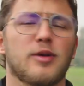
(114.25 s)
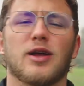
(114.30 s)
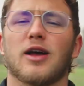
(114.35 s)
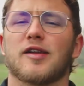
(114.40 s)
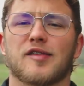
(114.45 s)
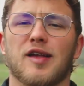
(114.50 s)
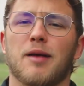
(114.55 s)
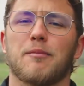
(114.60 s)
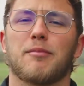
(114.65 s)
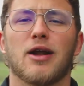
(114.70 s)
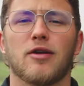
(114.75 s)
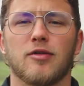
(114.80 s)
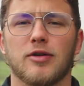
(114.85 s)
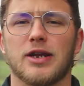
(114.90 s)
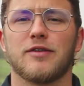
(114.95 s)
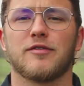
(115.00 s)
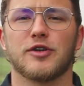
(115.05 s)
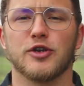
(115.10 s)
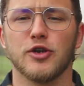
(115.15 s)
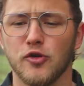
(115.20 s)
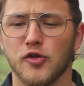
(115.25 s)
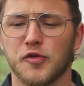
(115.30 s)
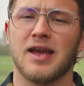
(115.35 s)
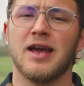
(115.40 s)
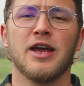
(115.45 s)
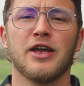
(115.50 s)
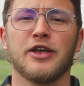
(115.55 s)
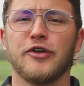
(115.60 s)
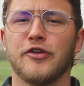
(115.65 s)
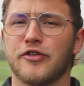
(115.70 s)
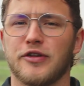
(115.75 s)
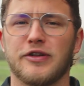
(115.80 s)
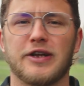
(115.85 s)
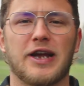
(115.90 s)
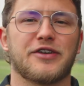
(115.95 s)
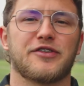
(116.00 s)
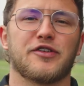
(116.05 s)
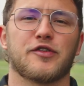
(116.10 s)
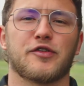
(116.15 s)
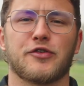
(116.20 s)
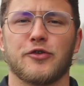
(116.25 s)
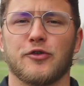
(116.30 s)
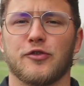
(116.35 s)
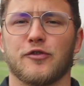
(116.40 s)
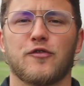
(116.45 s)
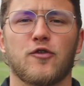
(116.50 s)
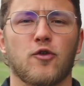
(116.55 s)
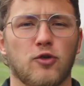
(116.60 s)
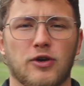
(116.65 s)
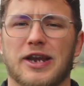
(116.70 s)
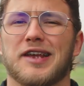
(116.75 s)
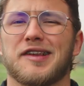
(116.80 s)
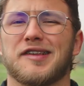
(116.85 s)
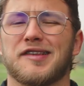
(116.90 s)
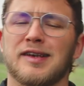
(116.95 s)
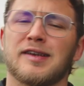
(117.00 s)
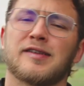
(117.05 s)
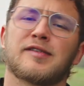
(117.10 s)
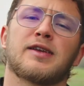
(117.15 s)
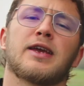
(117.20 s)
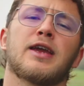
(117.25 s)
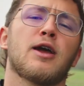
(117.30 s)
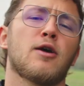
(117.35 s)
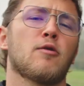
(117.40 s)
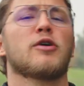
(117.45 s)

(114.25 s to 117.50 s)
honest I barely even use. Usually I just shoot 4K 60,